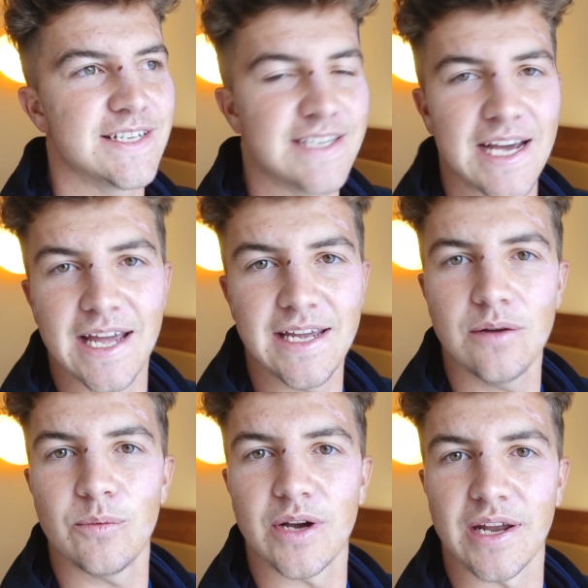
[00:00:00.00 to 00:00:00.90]
Today
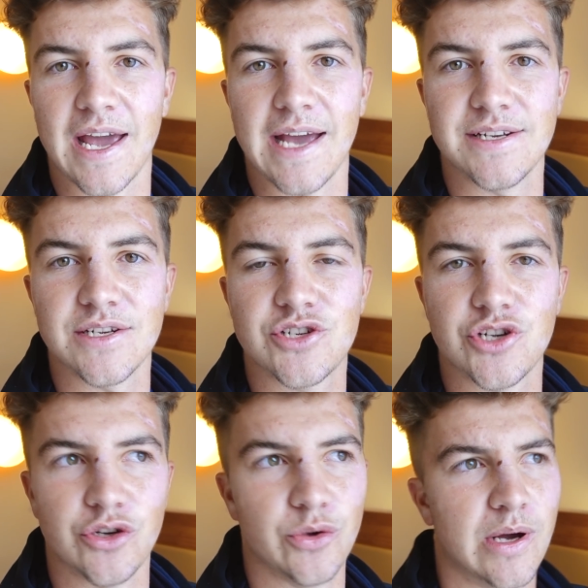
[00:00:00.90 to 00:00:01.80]
we are going to head
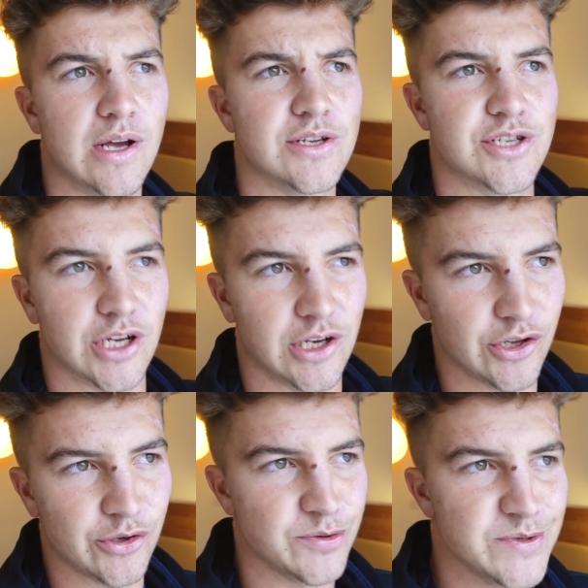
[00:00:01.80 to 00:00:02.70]
to
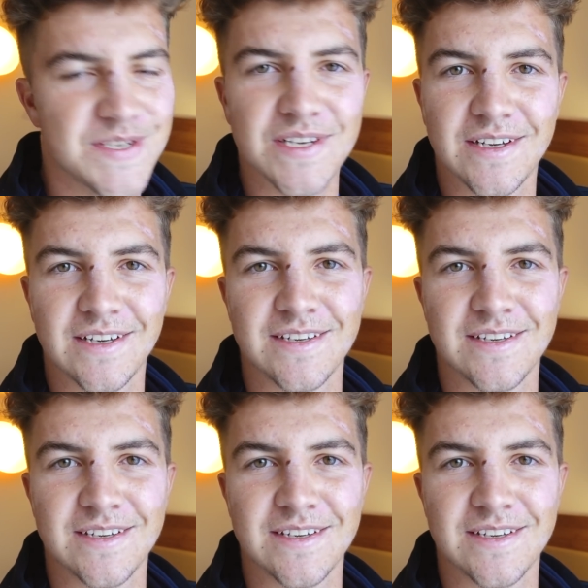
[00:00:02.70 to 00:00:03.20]
Toulouse,